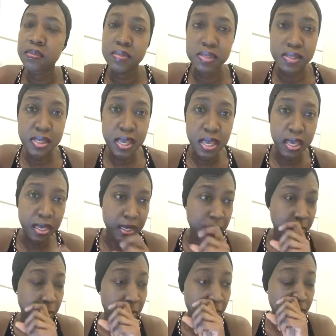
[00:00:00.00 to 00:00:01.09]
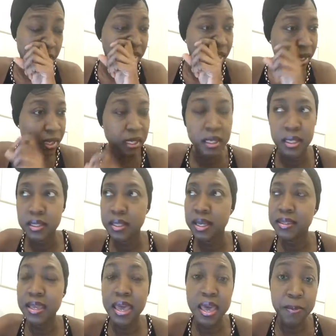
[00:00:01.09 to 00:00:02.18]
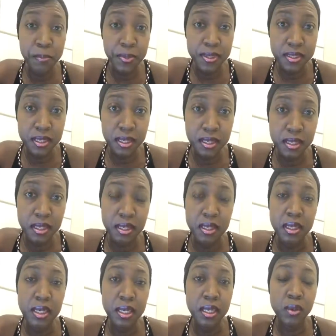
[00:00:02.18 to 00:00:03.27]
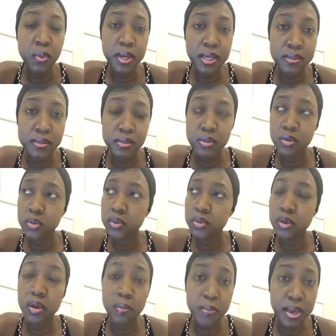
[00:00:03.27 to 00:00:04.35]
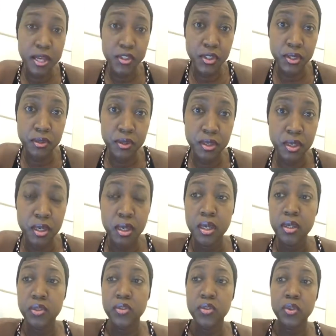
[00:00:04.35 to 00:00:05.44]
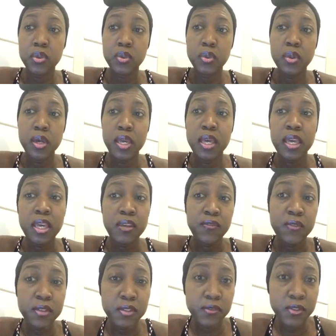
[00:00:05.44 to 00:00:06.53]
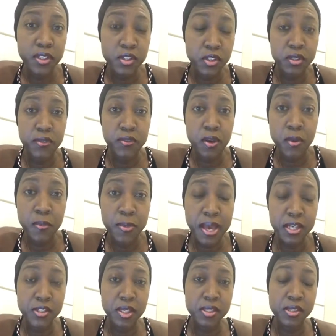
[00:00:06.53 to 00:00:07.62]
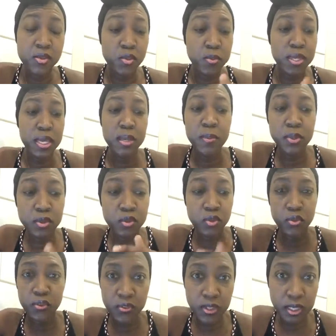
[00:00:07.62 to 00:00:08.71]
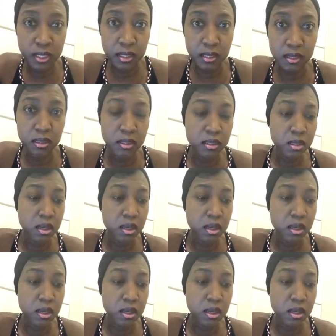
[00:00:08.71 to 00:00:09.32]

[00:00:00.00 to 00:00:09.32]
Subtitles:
say or think that empathy equates to compassion. So if the definition of compassion is to be able to feel